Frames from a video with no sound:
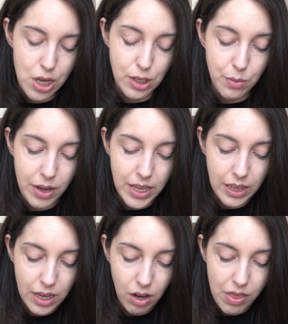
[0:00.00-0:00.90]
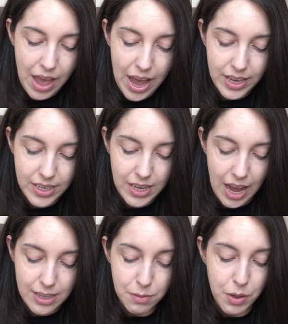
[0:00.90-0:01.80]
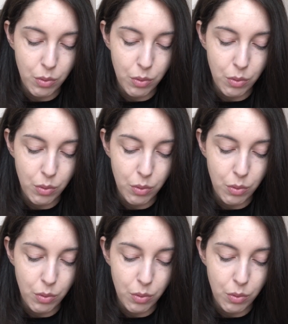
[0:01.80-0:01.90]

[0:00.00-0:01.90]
So I click on that, it asks me